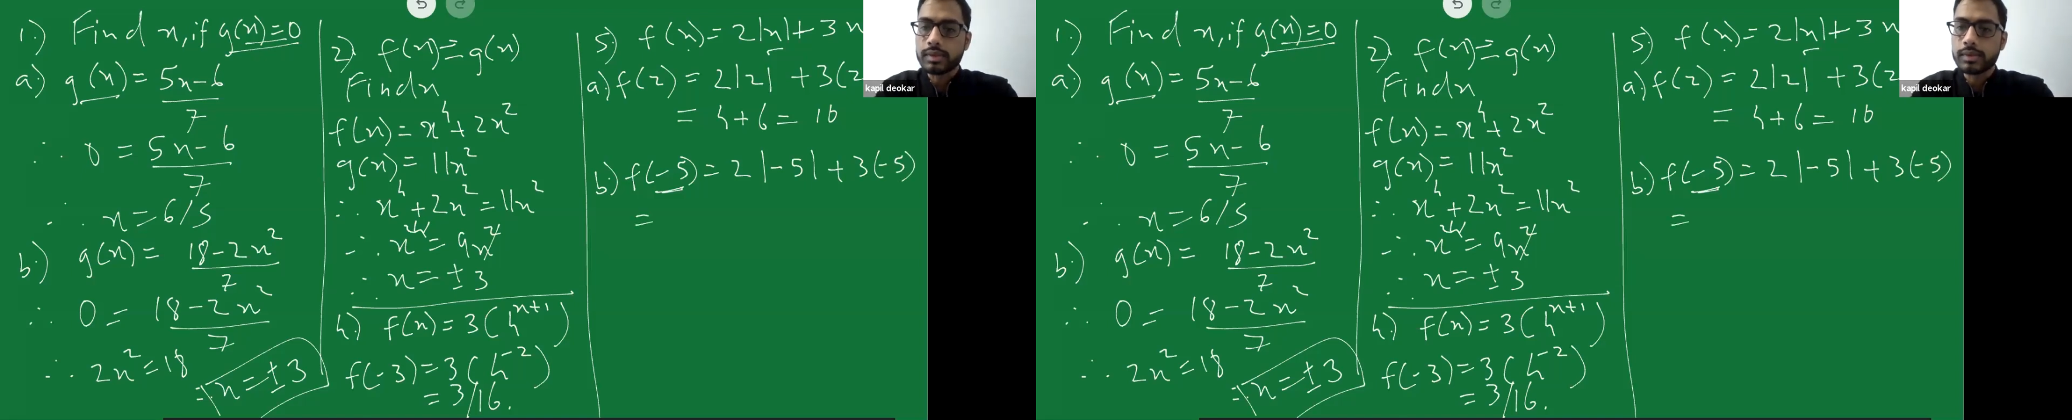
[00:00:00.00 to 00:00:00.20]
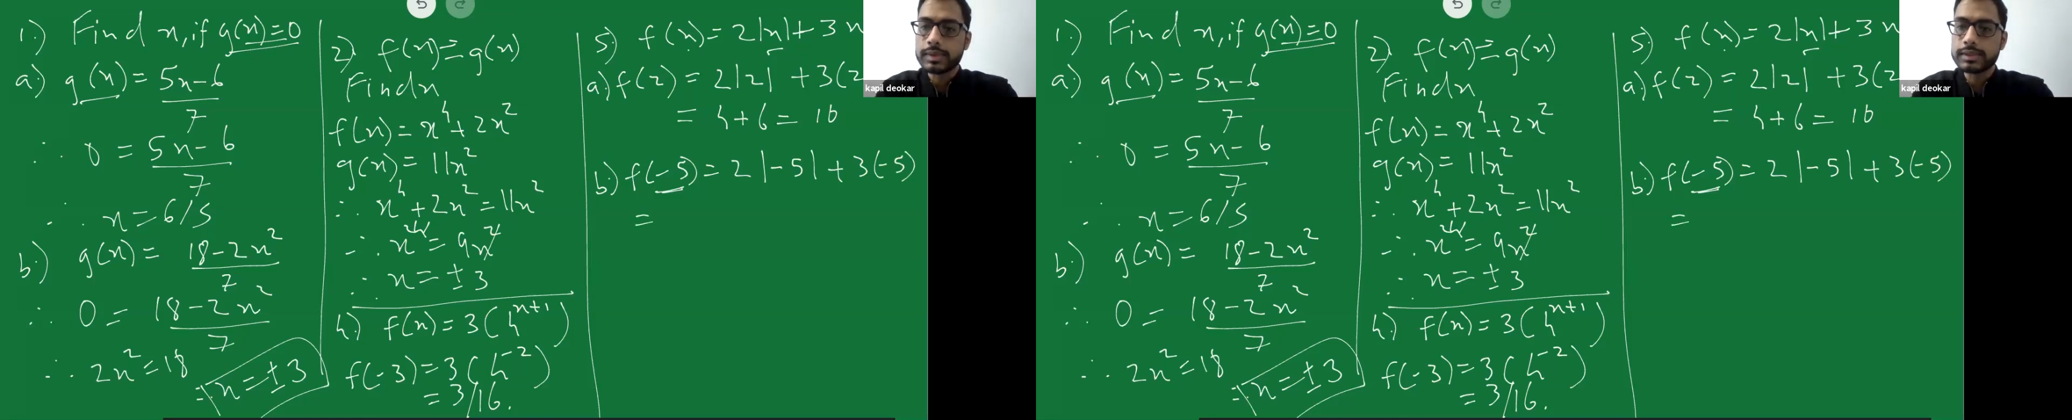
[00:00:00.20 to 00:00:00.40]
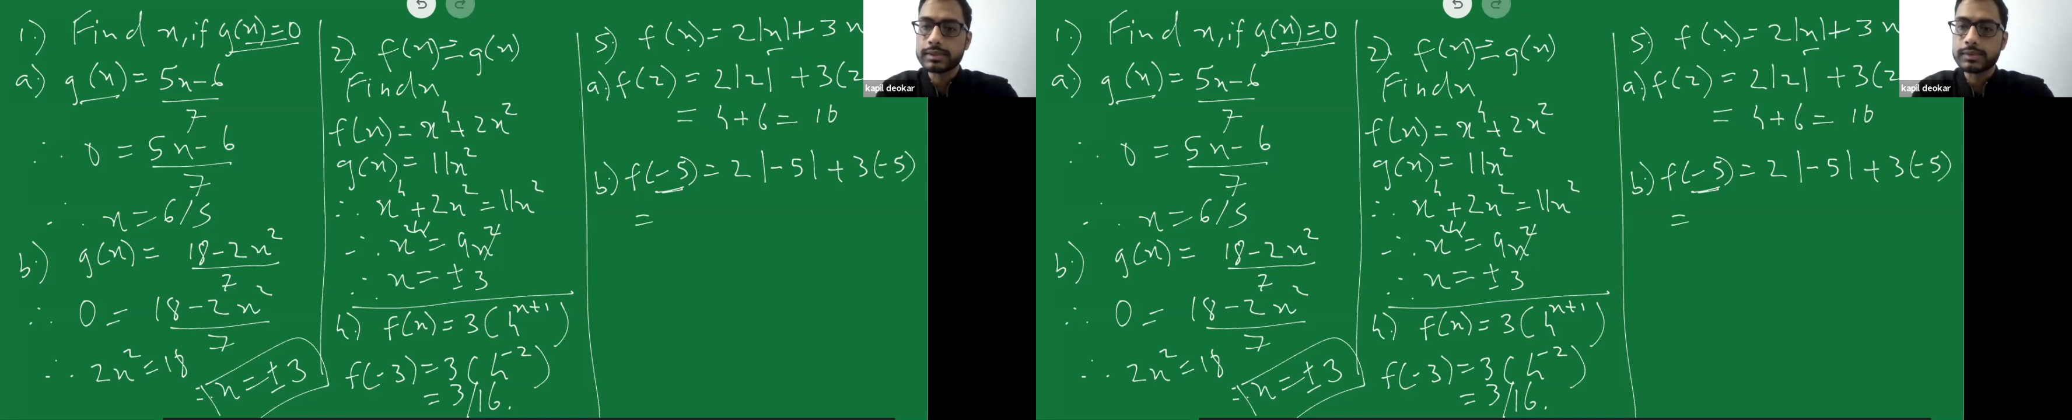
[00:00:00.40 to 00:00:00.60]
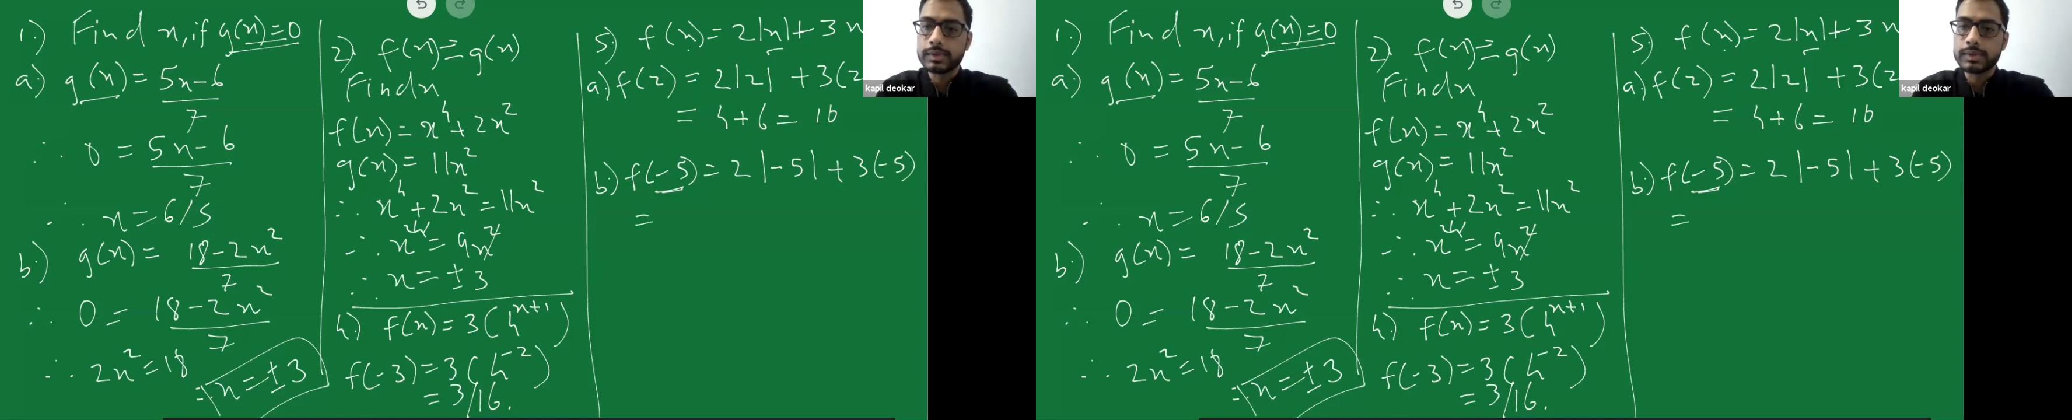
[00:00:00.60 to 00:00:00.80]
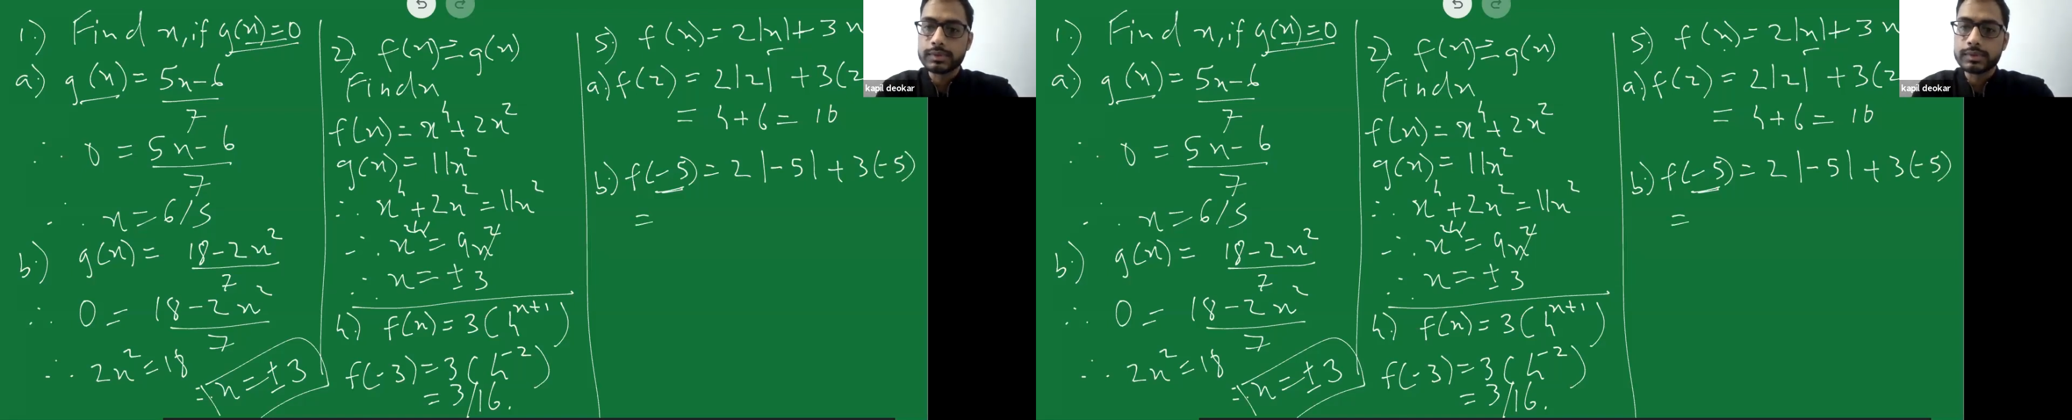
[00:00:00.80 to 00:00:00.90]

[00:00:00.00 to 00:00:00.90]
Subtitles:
which is equal